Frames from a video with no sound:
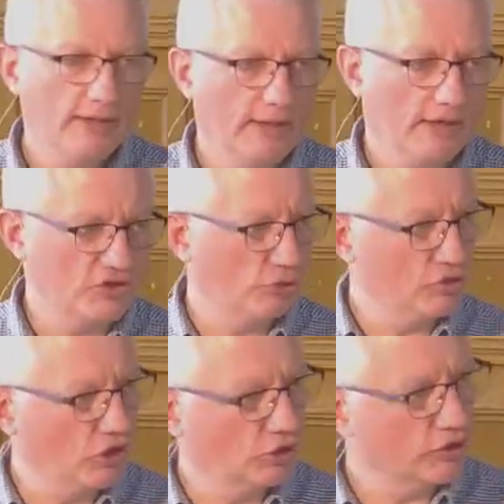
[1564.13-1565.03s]
and as a
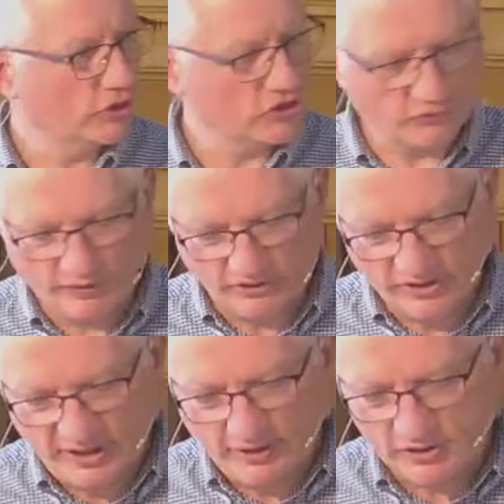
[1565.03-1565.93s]
result, suffering the
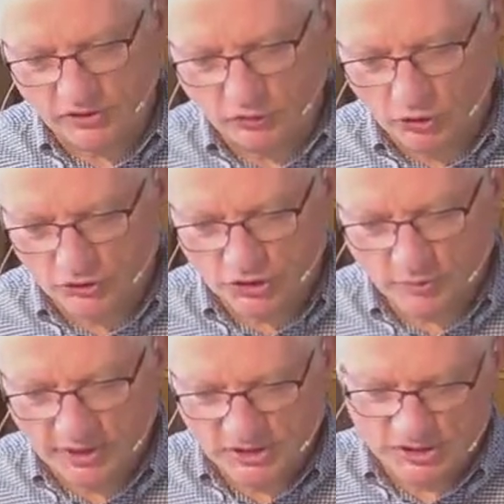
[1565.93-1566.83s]
direst of
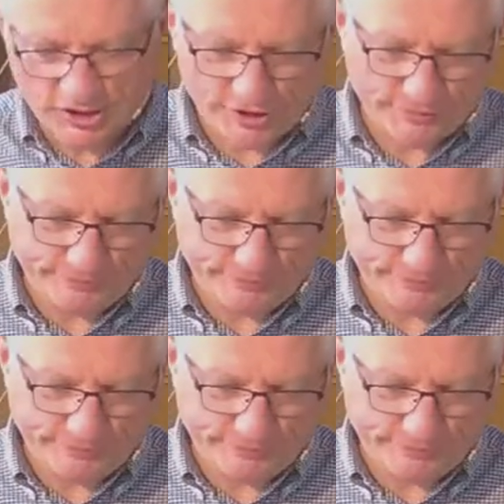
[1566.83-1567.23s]
consequences.